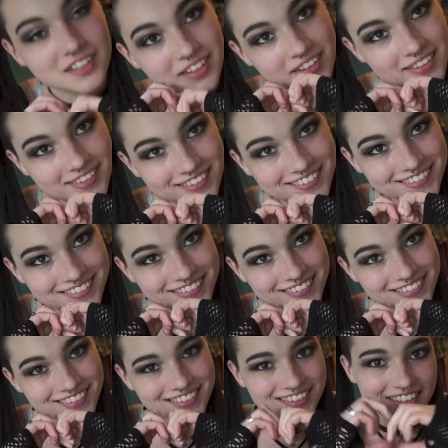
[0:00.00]
so if you want to see
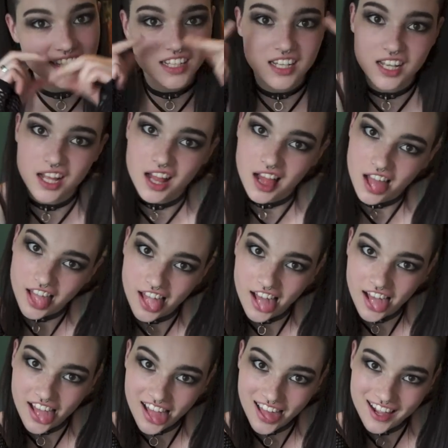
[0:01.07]
how I tuned into this,
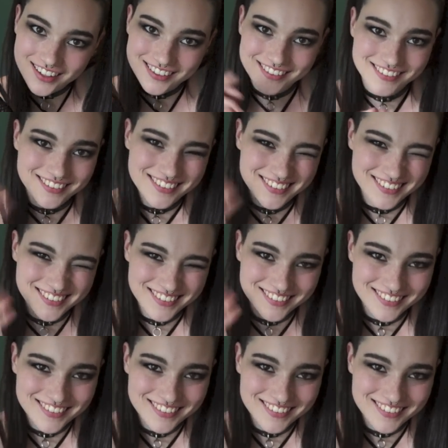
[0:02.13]
just keep watching.